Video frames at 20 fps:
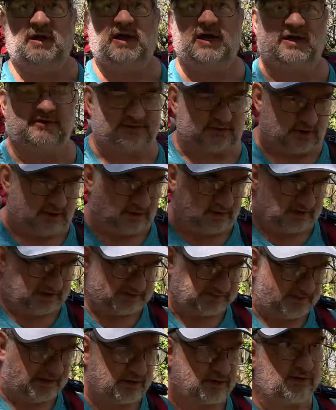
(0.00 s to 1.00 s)
As
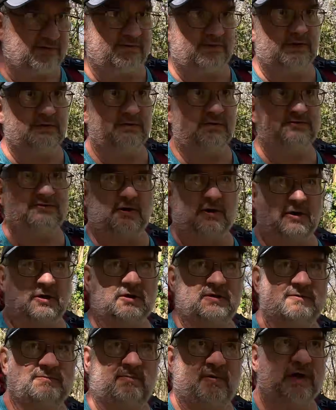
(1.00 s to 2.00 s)
always, my reviews
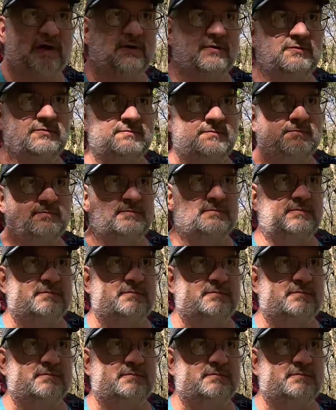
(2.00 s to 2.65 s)
are my own